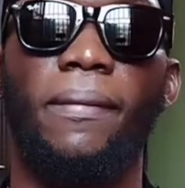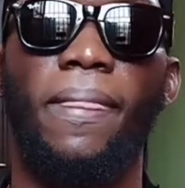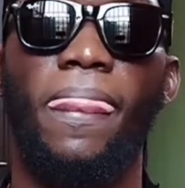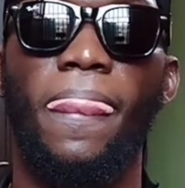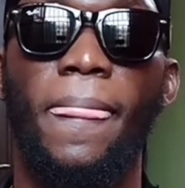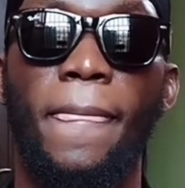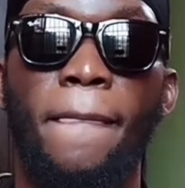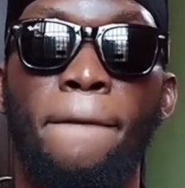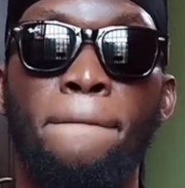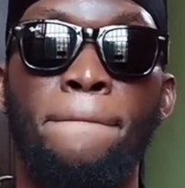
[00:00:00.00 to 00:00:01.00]

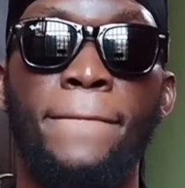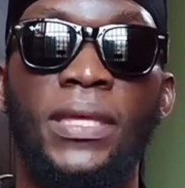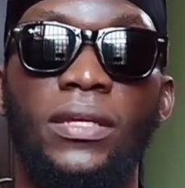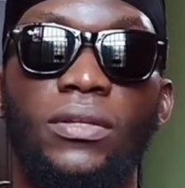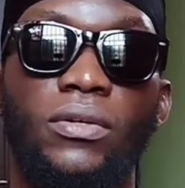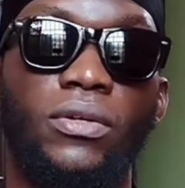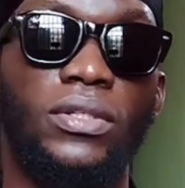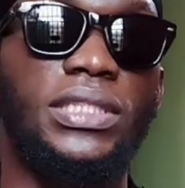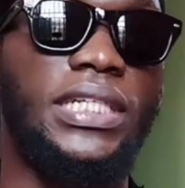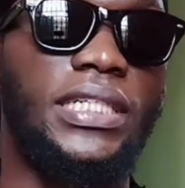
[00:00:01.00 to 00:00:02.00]
overthinking everything,
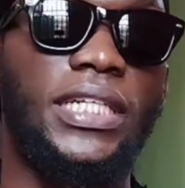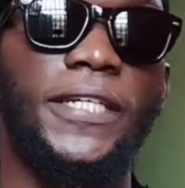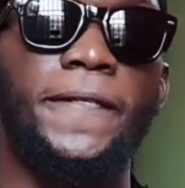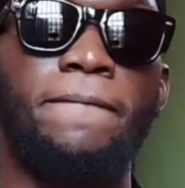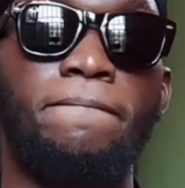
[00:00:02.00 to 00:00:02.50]
constantly